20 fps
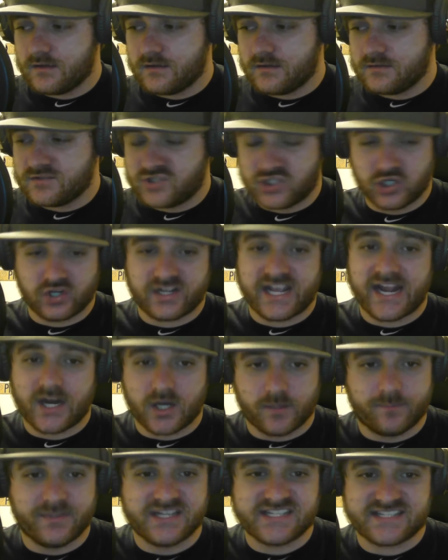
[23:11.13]
took care
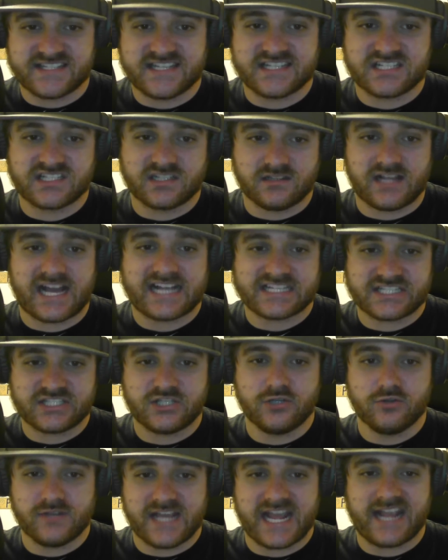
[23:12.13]
of business the last
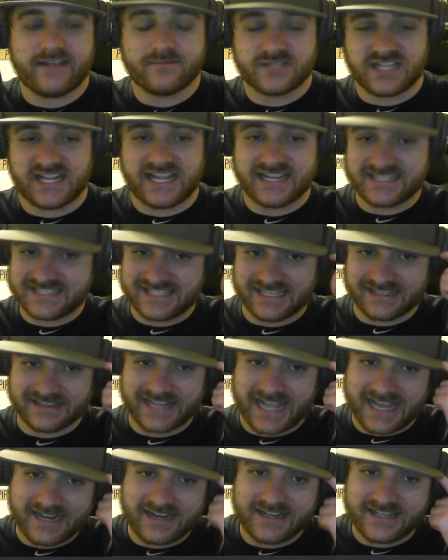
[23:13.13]
two games against
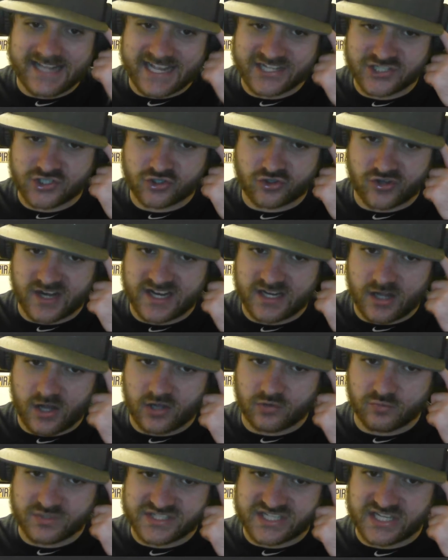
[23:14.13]
Atlanta. Yes, Trae
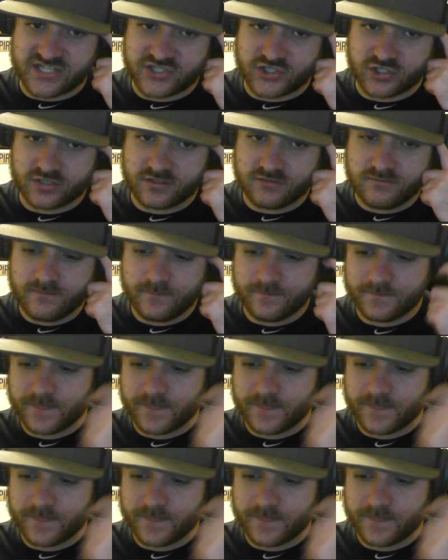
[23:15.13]
Young was injured.